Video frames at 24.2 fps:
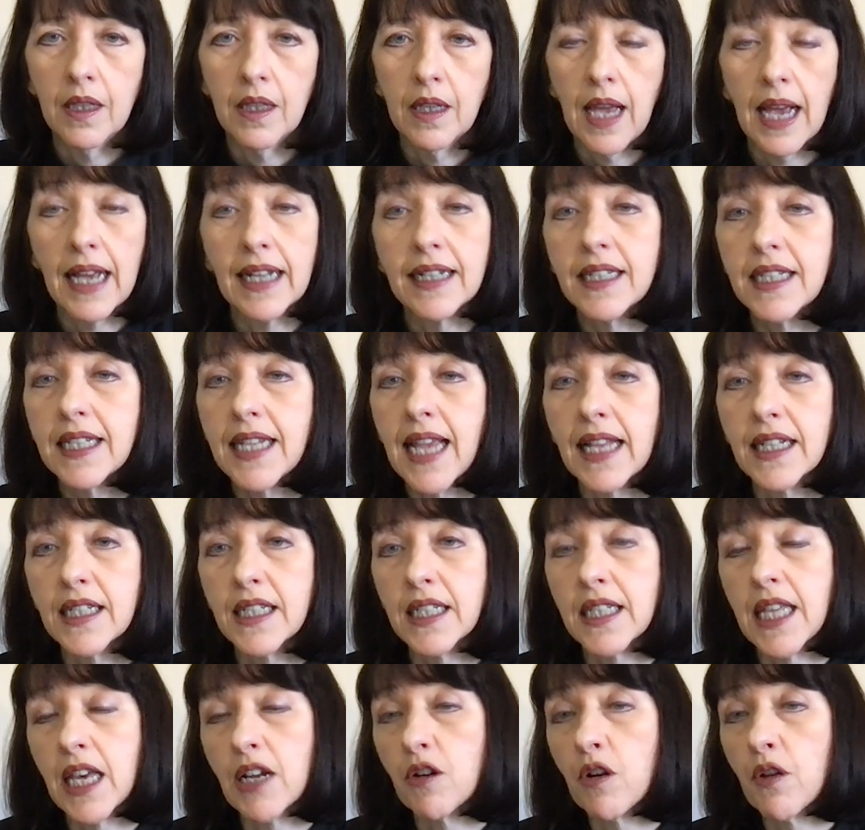And yet
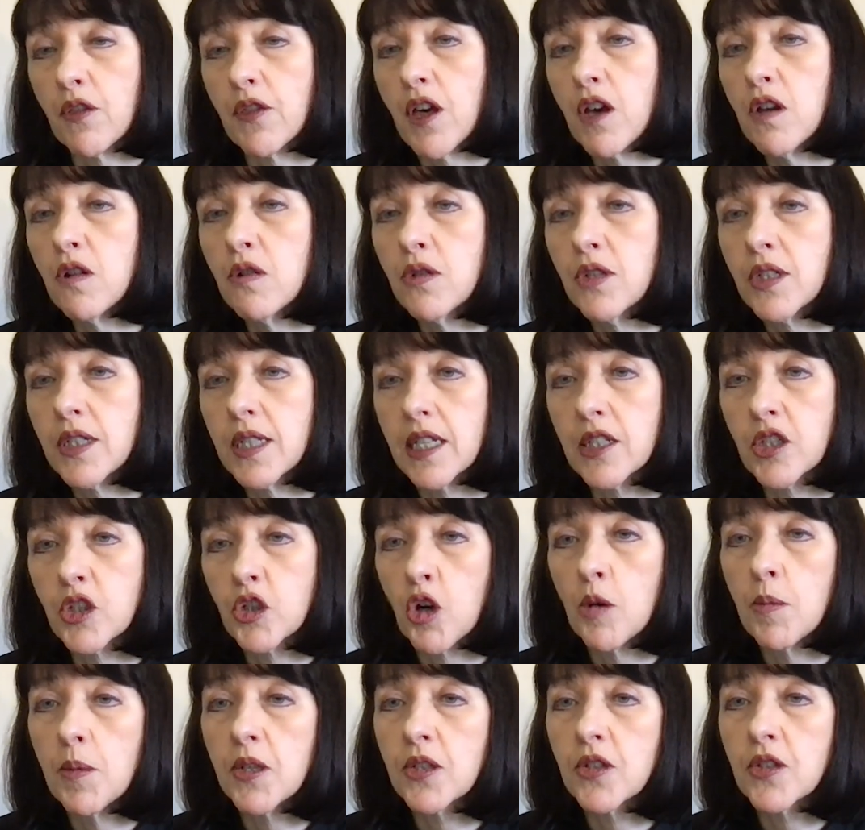there are those, says
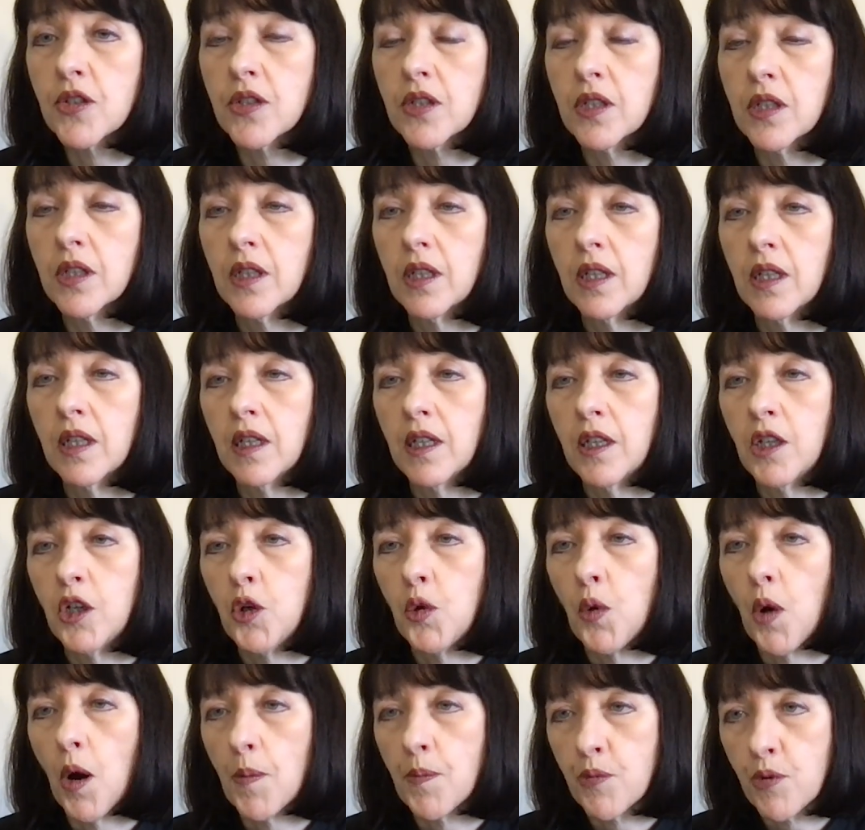Thomas, who
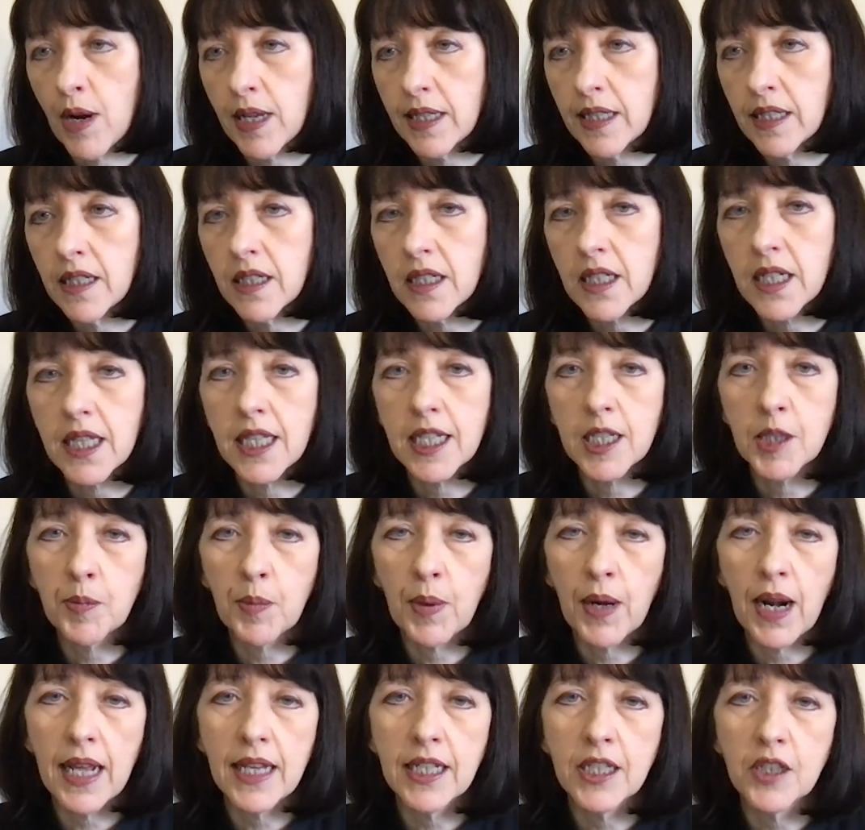are present to this
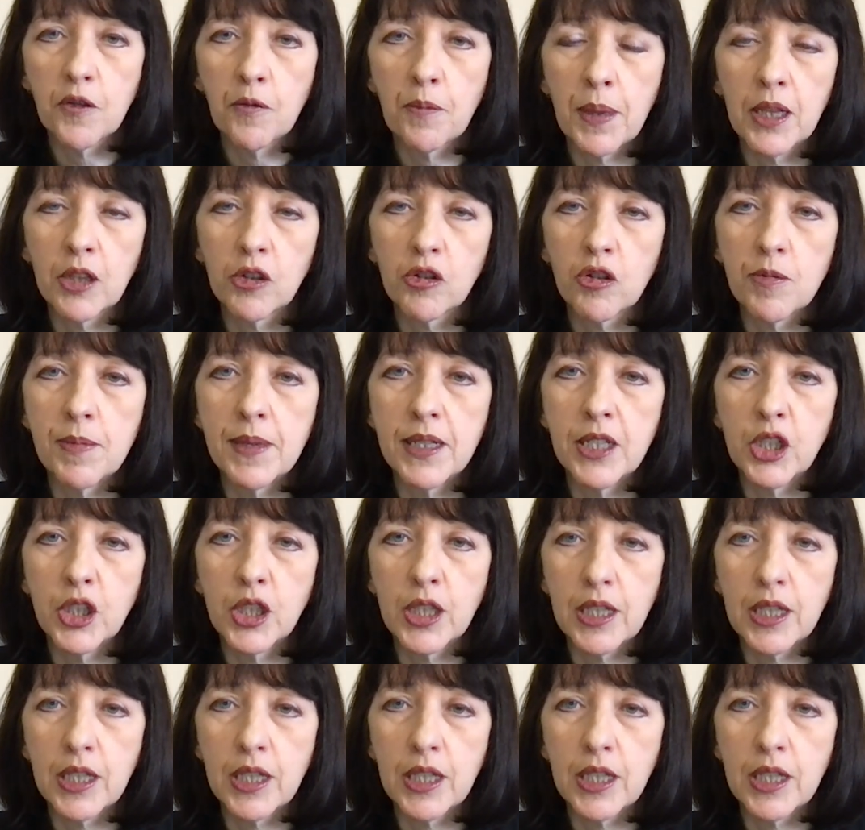place of pilgrimage